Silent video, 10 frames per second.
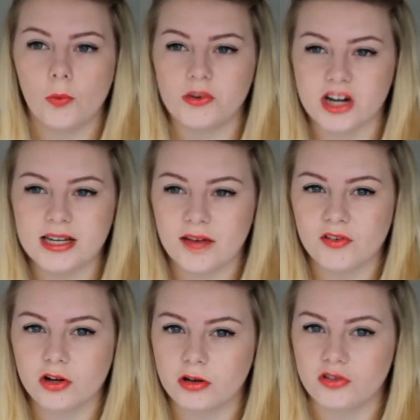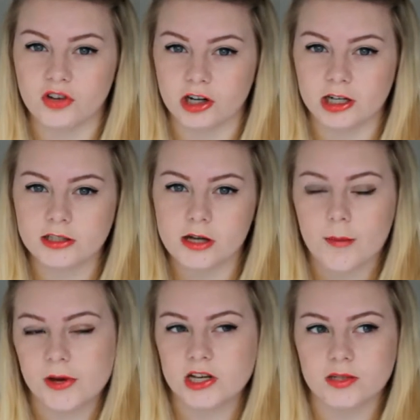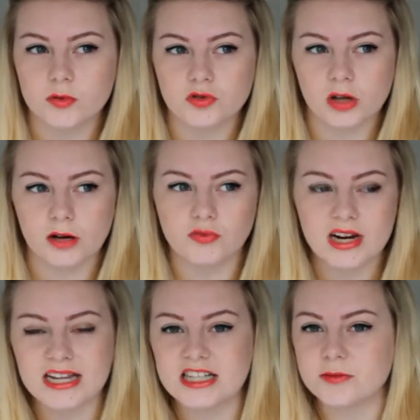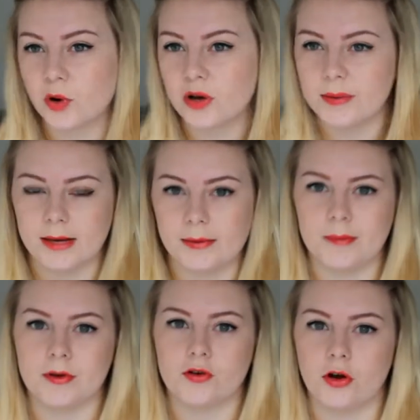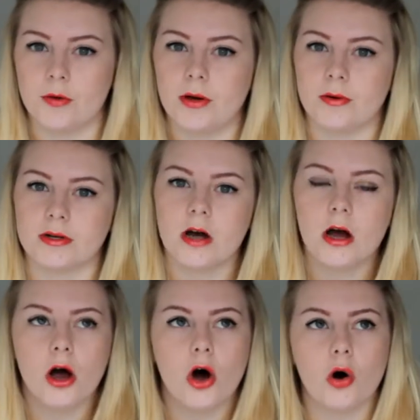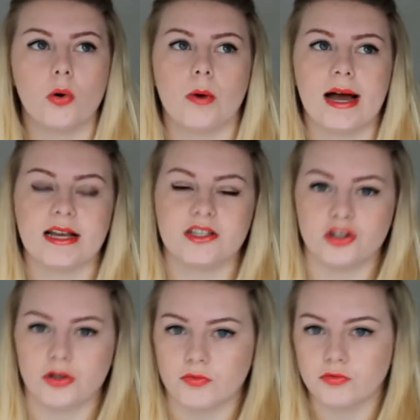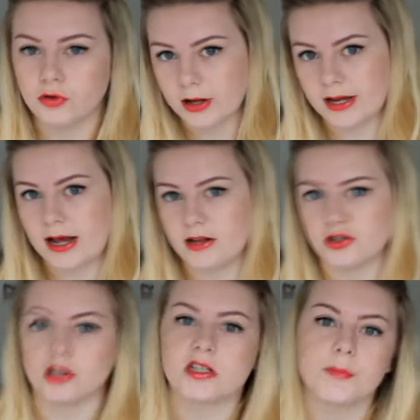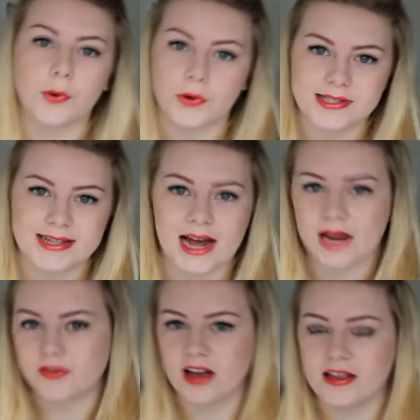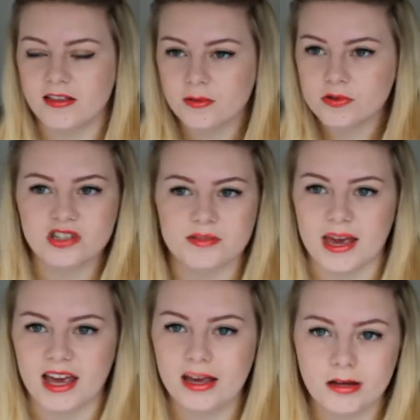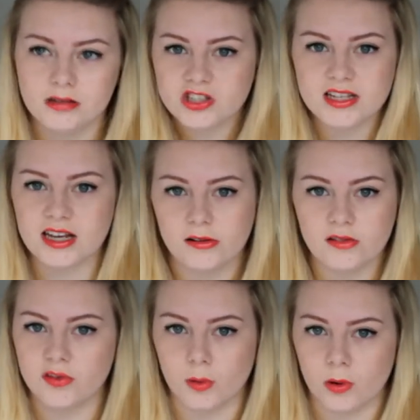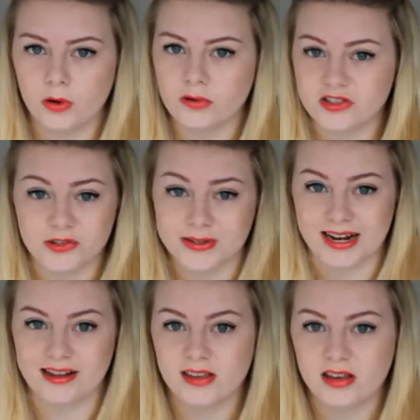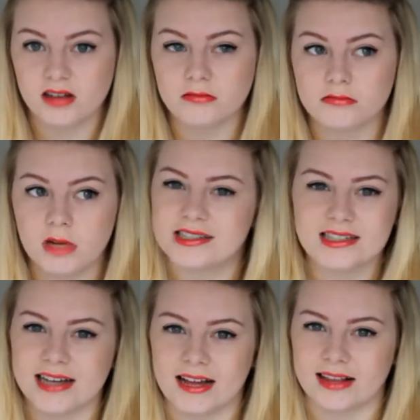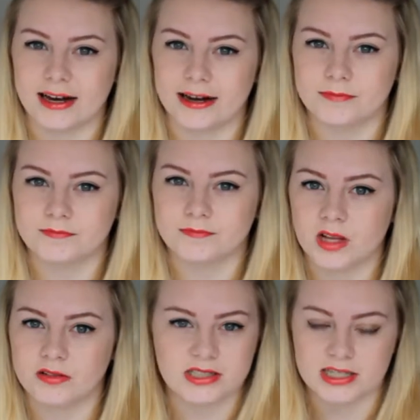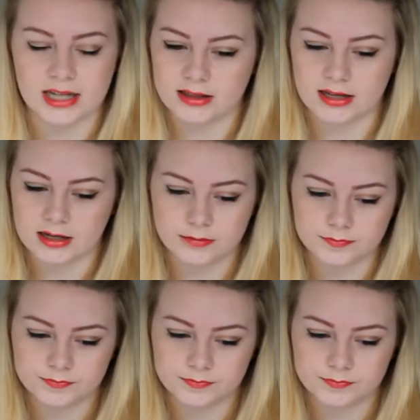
which I never understood because there was like really sporty people in my group who would always do the running, do sports day and everything. And then there was just me, just sitting on the floor, not doing anything. I didn't get that. I really didn't get that.